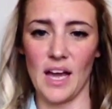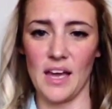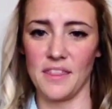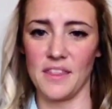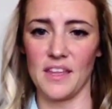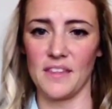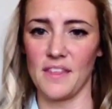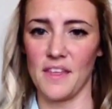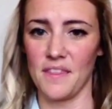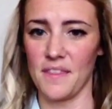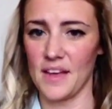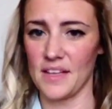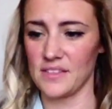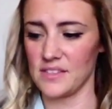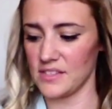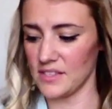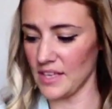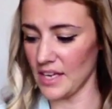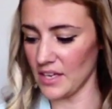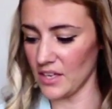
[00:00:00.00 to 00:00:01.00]
I think that
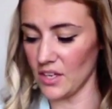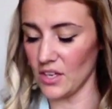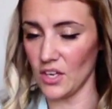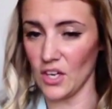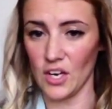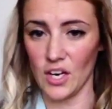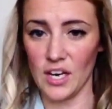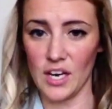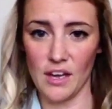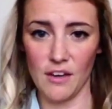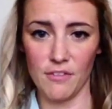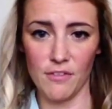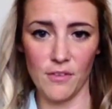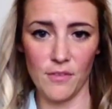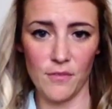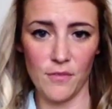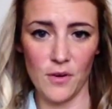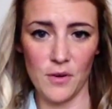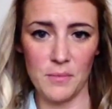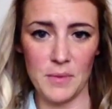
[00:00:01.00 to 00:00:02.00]
that's like good enough
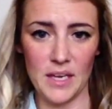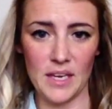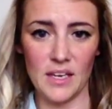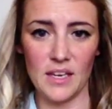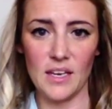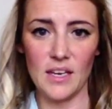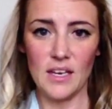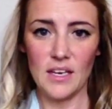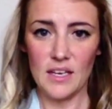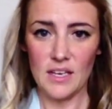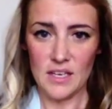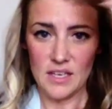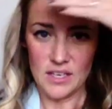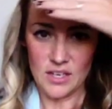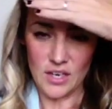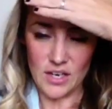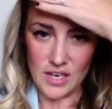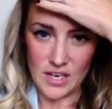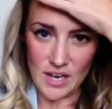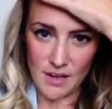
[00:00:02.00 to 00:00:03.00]
for me,
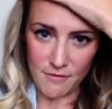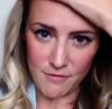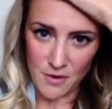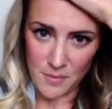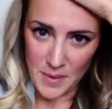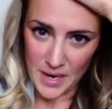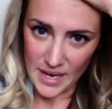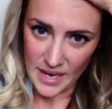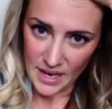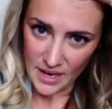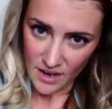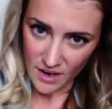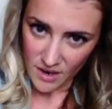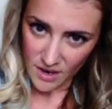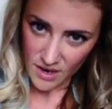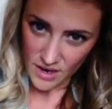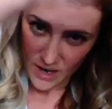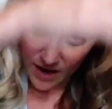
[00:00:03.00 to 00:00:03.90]
good enough for my hair.